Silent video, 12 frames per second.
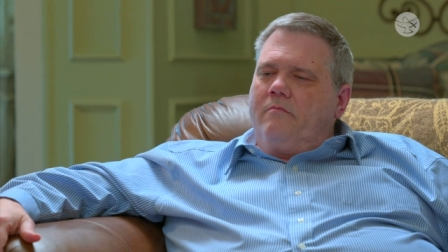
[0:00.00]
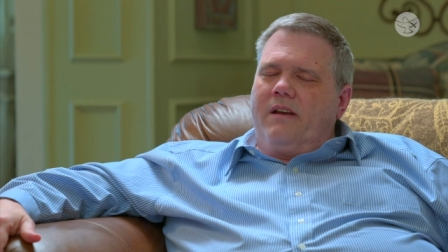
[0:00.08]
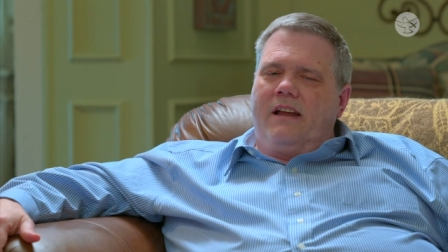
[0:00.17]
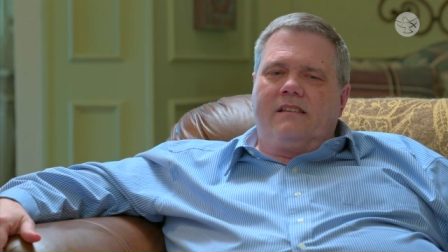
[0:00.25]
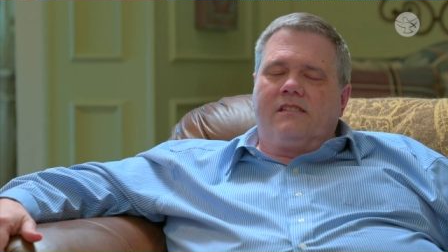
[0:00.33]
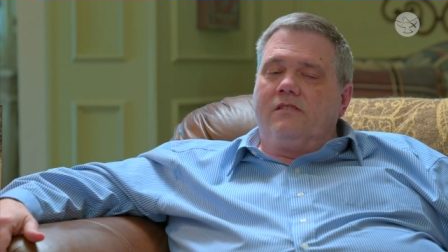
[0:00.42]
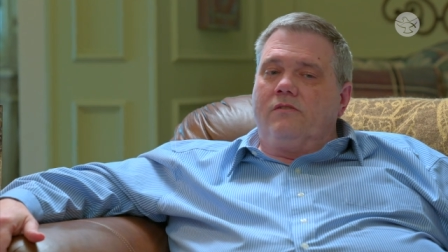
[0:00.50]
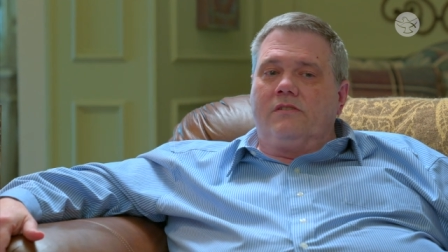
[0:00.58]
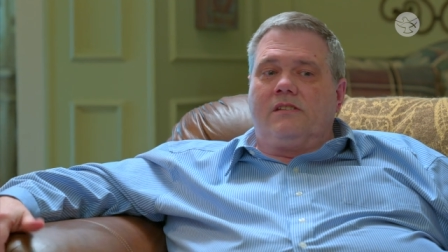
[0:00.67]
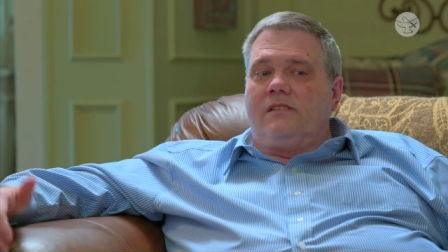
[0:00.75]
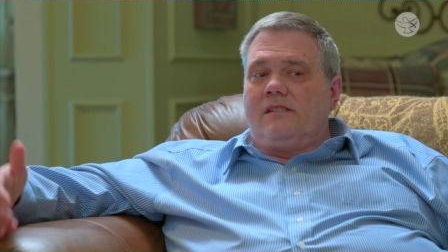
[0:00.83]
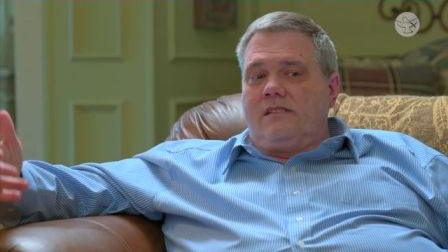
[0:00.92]
But I
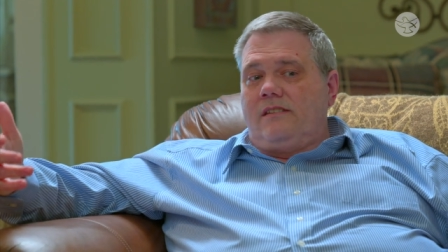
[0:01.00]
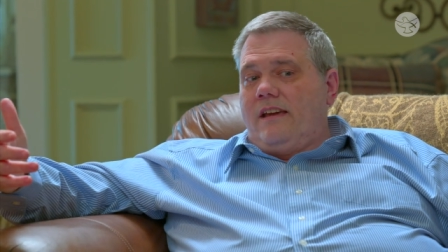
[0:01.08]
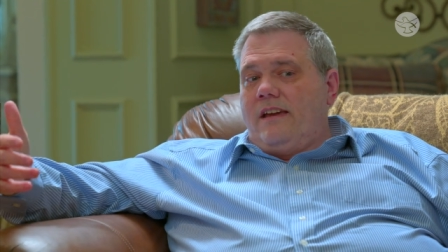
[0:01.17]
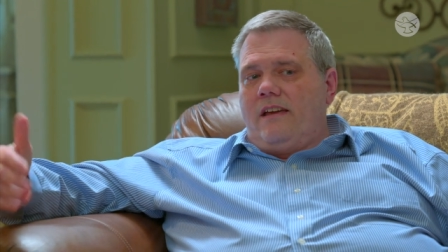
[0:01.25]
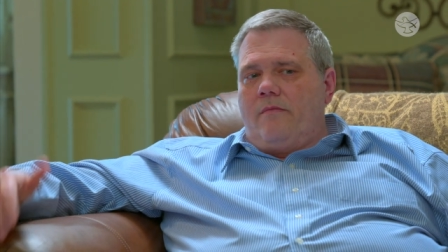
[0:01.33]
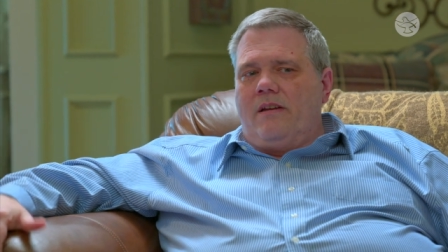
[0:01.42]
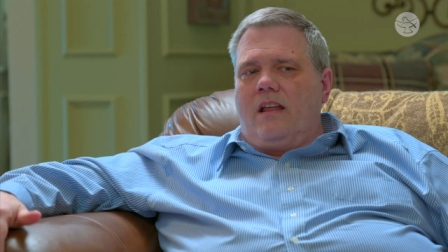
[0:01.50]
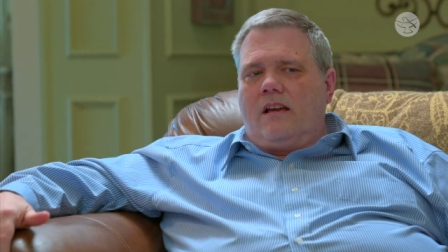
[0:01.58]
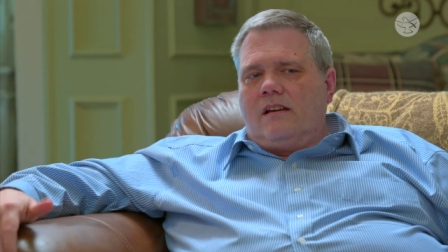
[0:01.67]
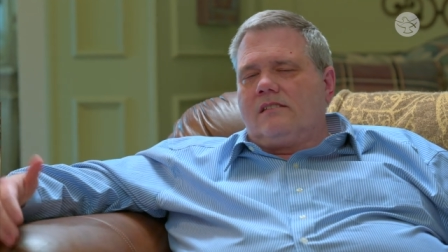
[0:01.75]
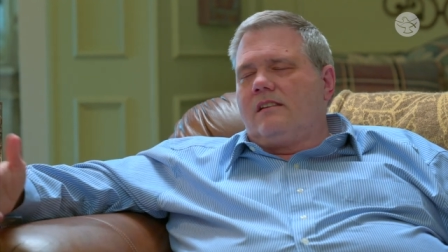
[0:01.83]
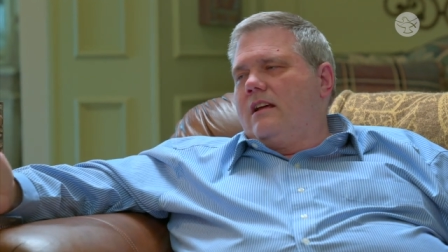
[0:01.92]
still to this day, I mean
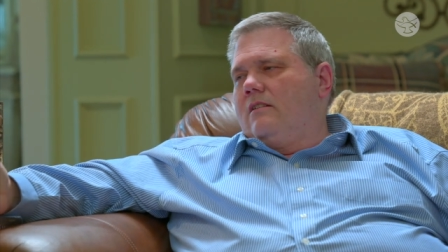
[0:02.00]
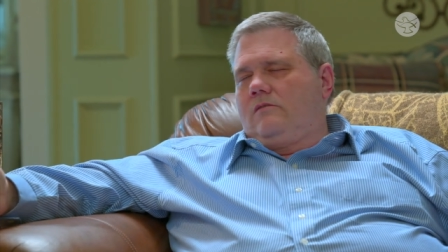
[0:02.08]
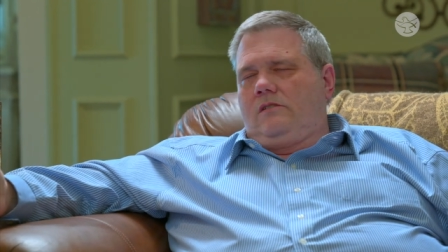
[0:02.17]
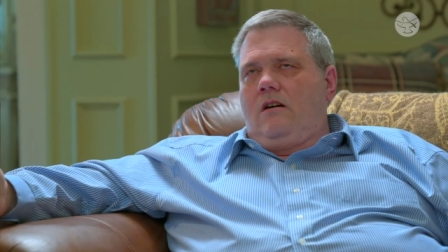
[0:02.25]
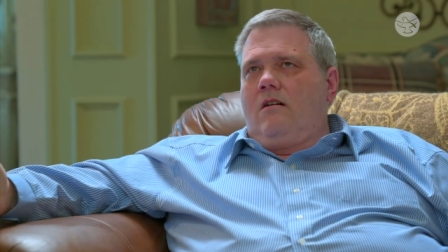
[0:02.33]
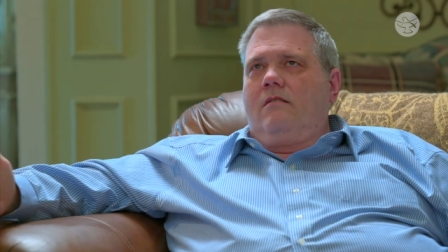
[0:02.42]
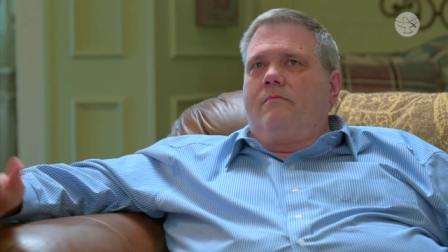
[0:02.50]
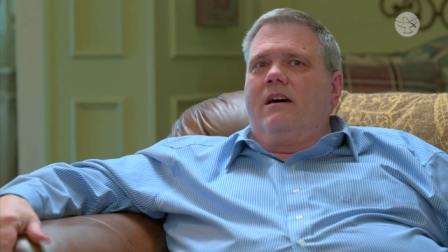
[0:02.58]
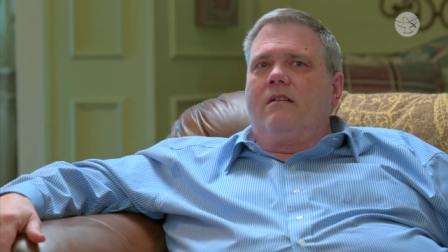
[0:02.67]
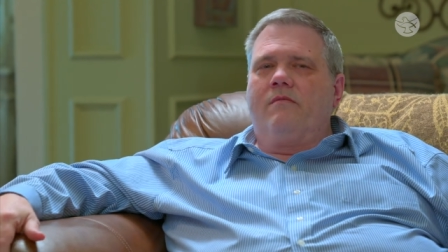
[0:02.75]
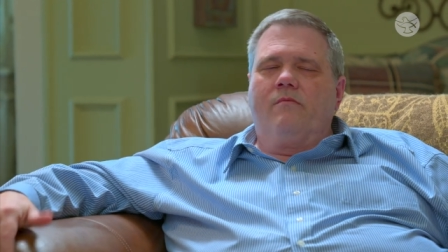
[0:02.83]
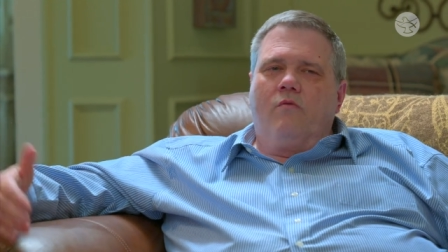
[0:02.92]
like I said I don't talk
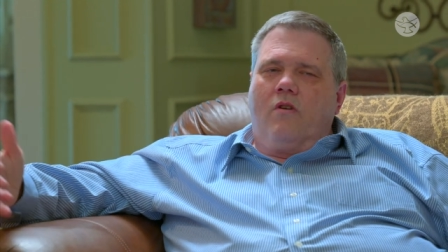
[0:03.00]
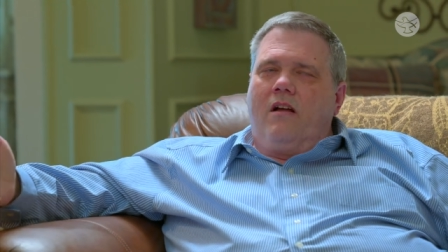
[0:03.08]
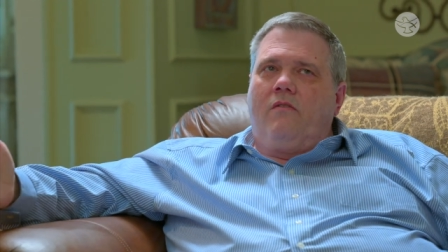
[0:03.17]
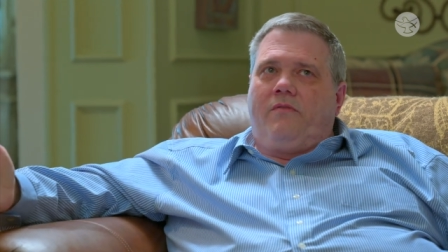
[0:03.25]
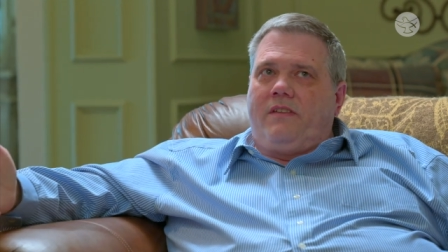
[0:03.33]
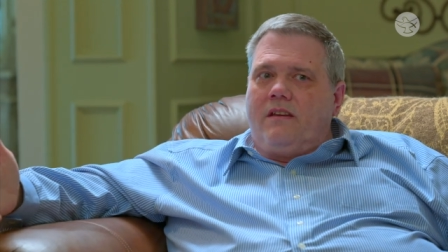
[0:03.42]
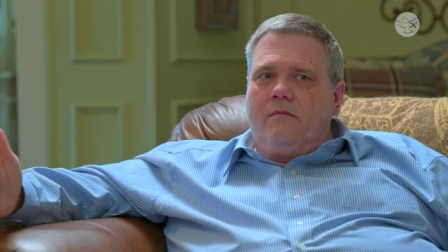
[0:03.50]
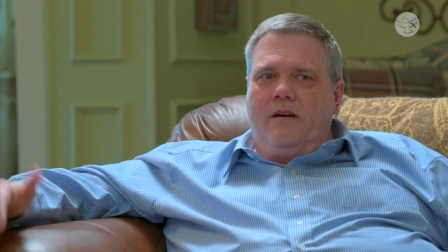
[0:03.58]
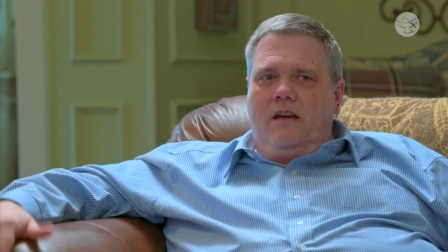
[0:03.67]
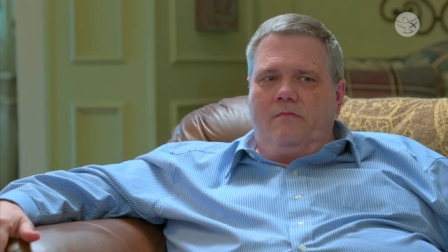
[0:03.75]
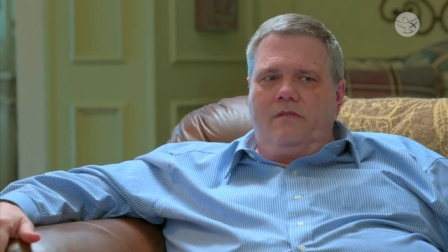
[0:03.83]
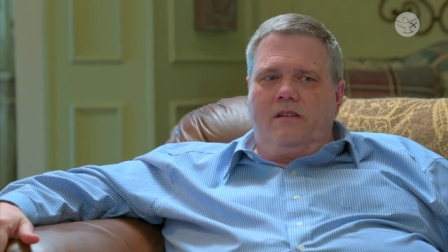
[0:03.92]
about him anymore. I don't think about him